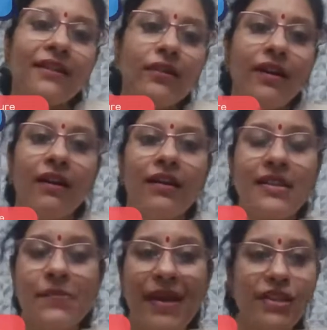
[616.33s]
the
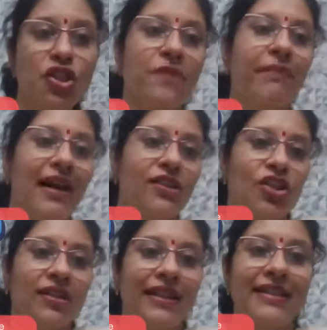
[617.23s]
spaceship
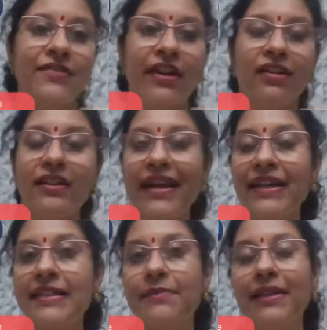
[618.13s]
culture that is
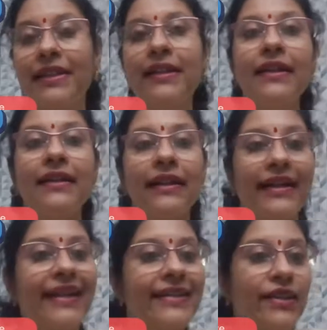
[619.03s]
recognizably
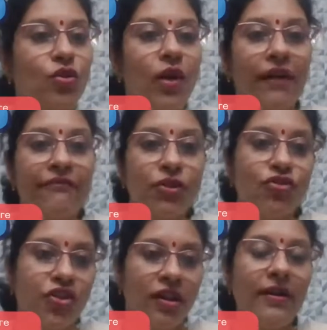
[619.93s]
connected to our
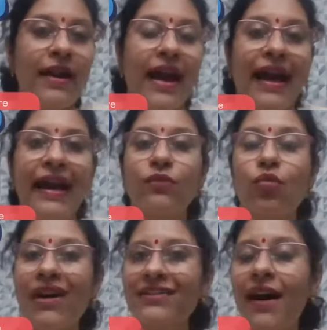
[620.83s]
future, and
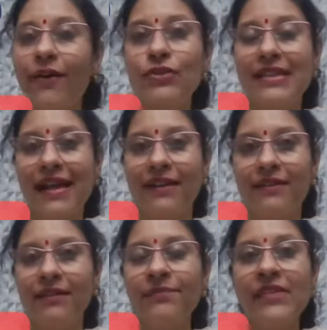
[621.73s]
one
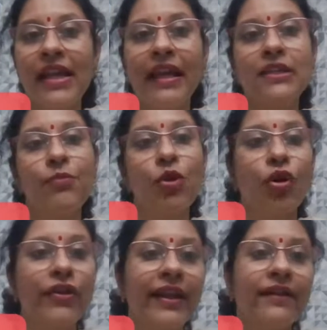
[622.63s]
outsider
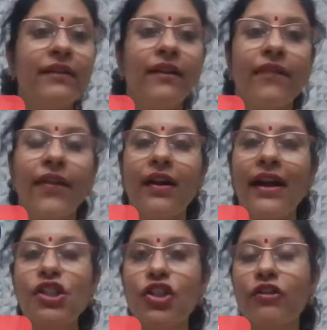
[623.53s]
exploring the
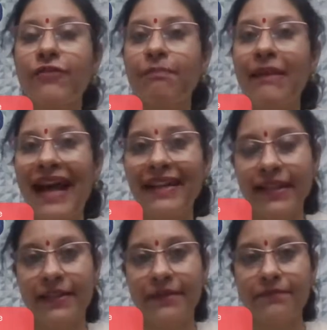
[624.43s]
culture of a
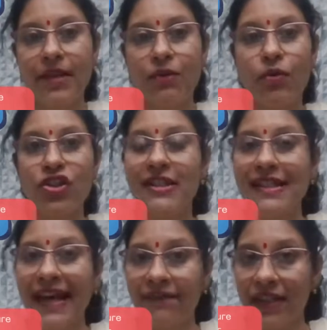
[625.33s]
planet which
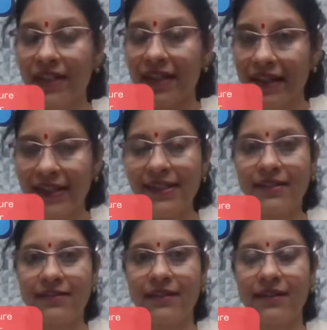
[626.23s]
is at the current
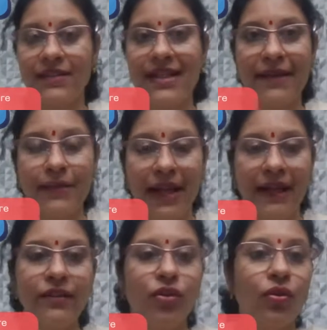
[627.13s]

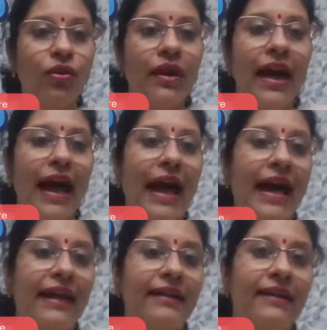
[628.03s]
timeline,
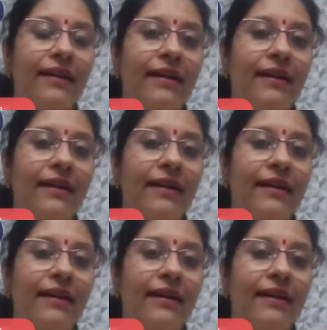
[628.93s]
and